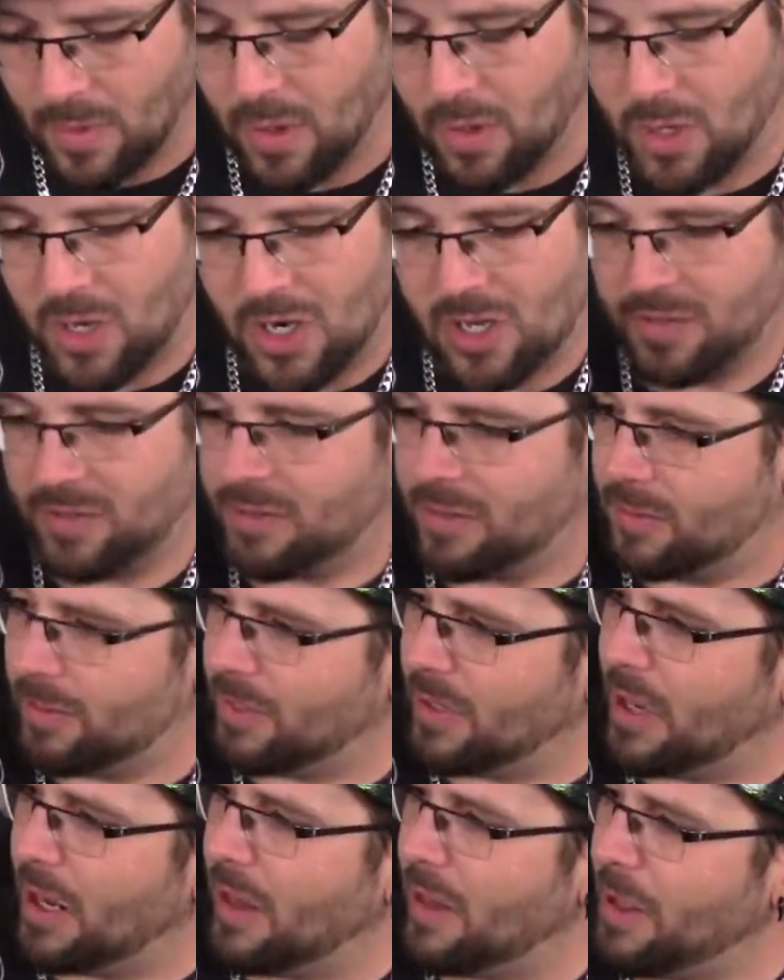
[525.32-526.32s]
Awesome.
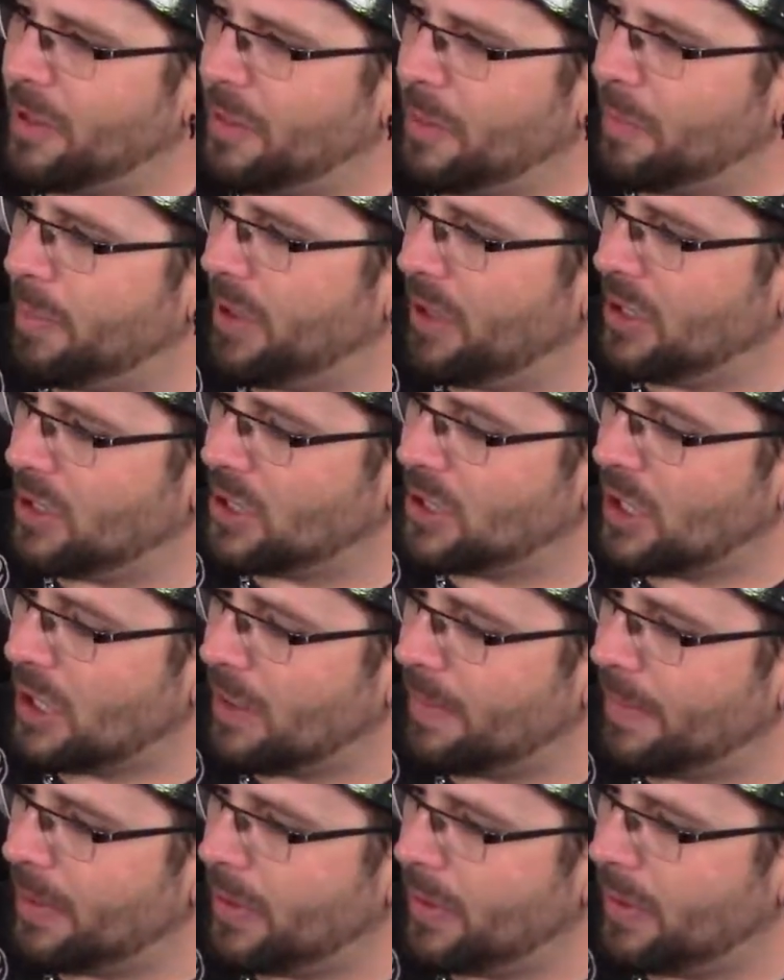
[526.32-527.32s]
And I like the paint
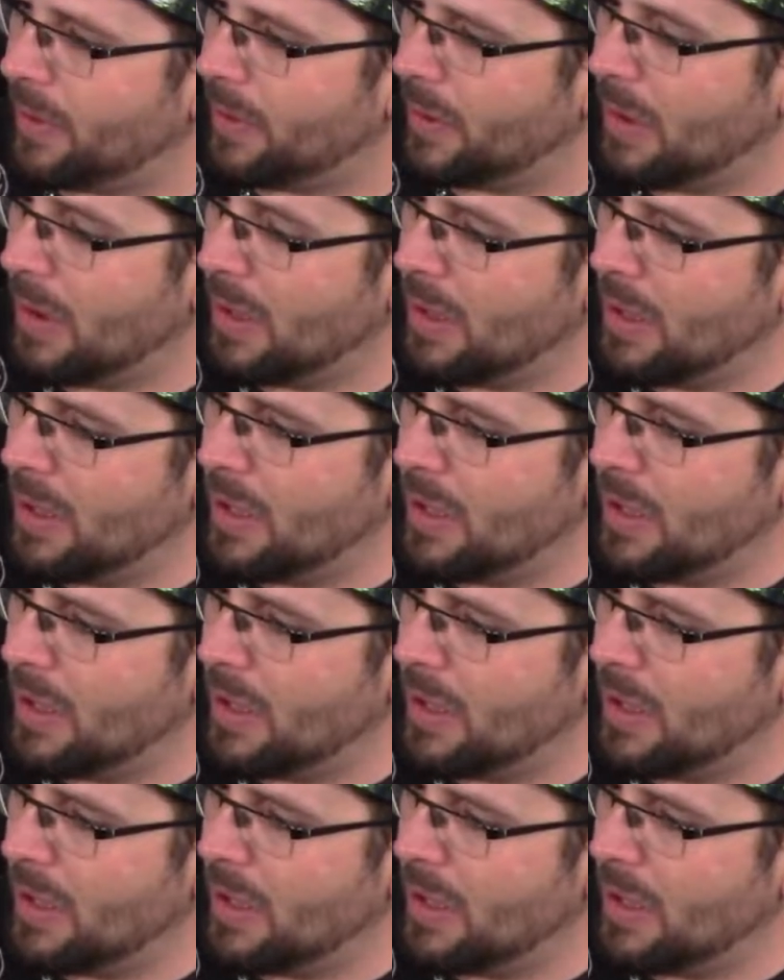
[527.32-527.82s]
job here.